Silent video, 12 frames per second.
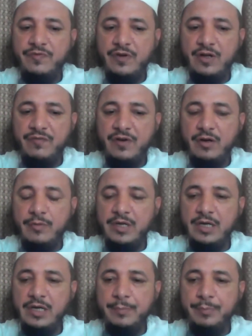for
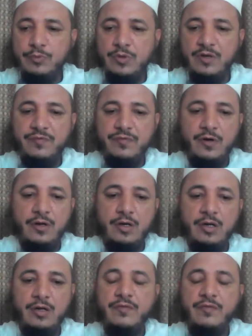formal approval
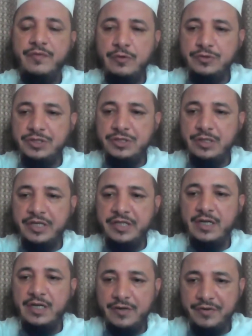for future in the
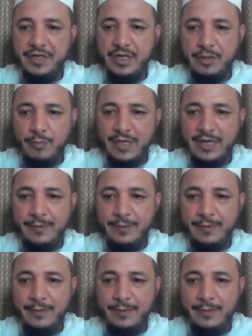country as well.